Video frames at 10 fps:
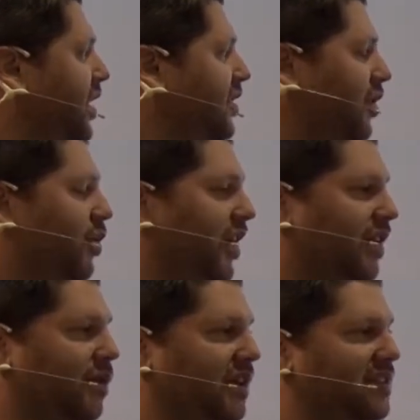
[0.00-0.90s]
So
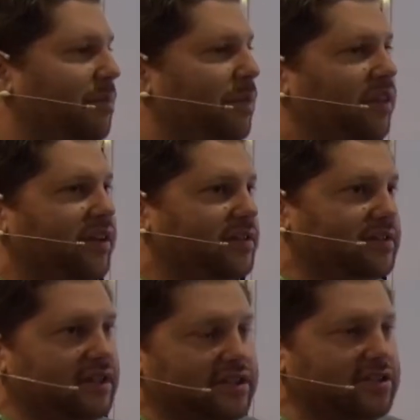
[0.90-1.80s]
quite simple.
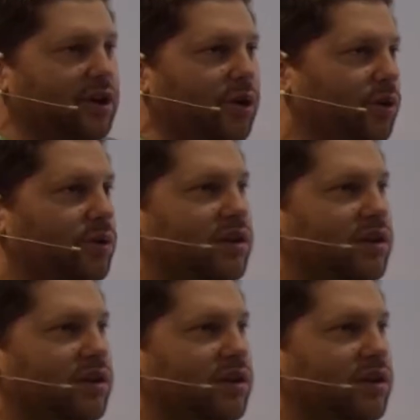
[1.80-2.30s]
There's no